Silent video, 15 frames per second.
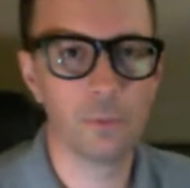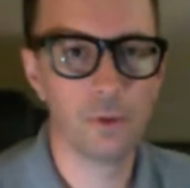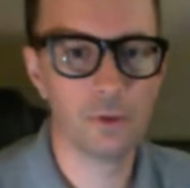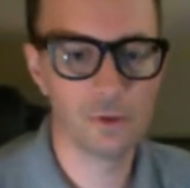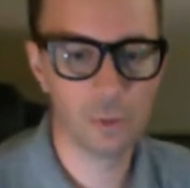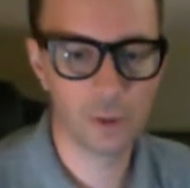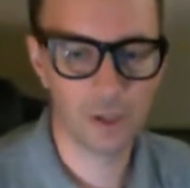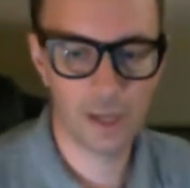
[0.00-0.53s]
so
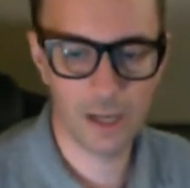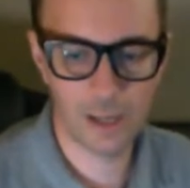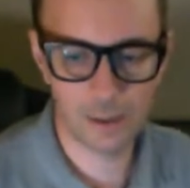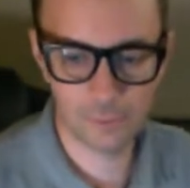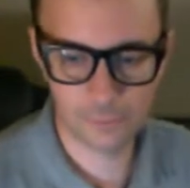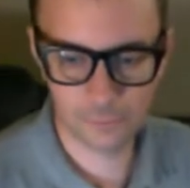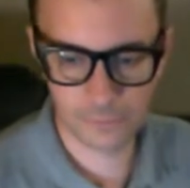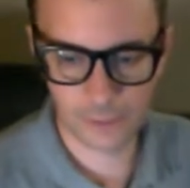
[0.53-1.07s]
it can have
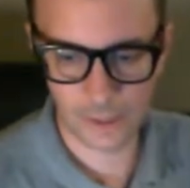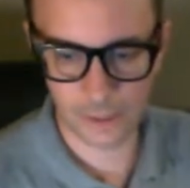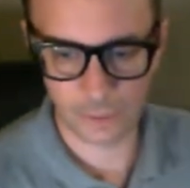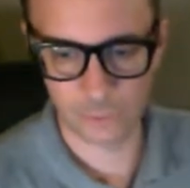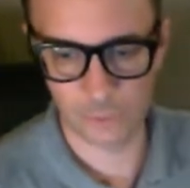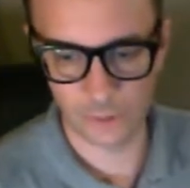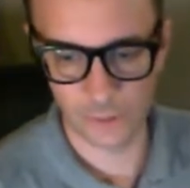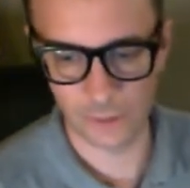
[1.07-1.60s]

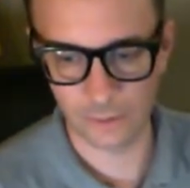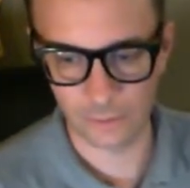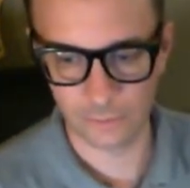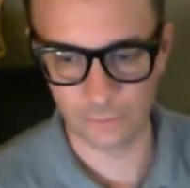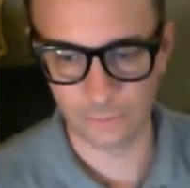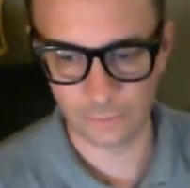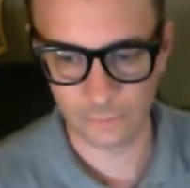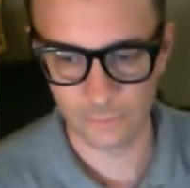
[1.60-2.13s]
actual like
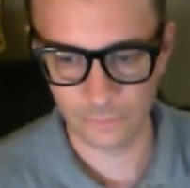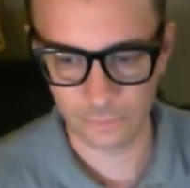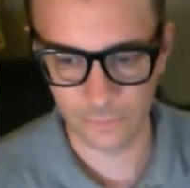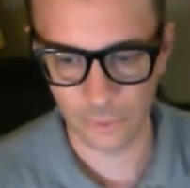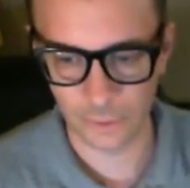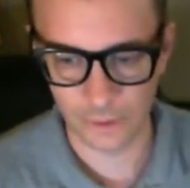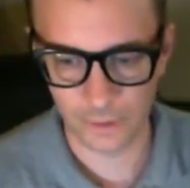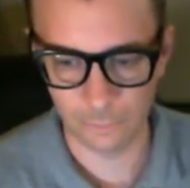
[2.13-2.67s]
full
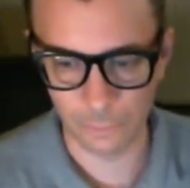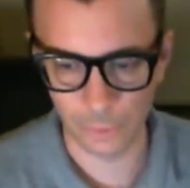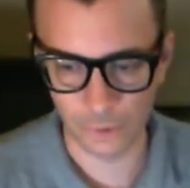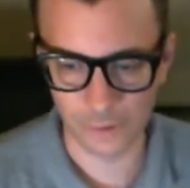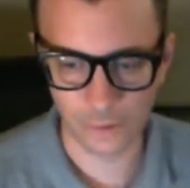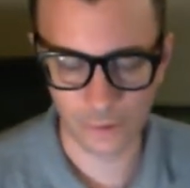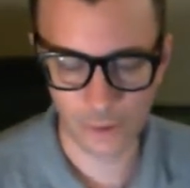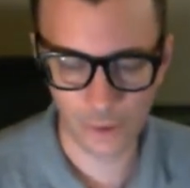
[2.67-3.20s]
input
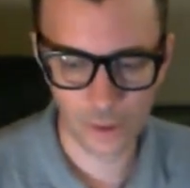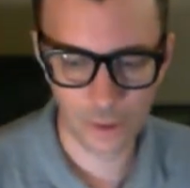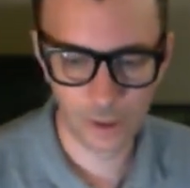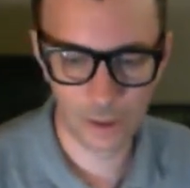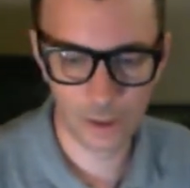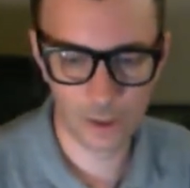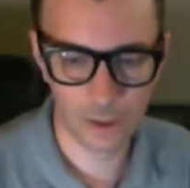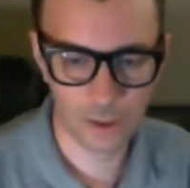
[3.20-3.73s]

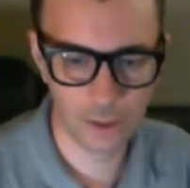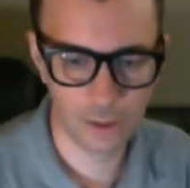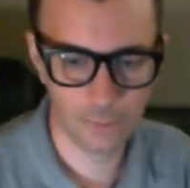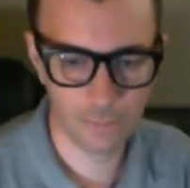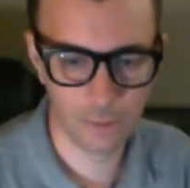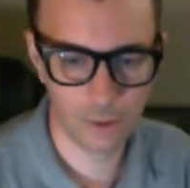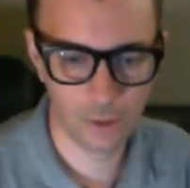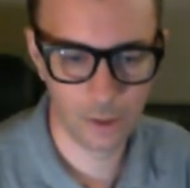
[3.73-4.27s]

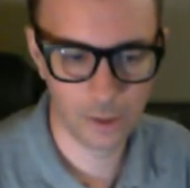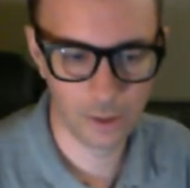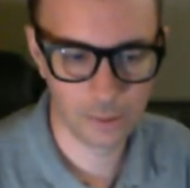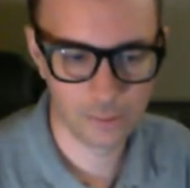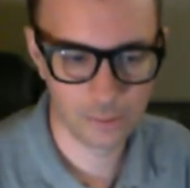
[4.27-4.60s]
on it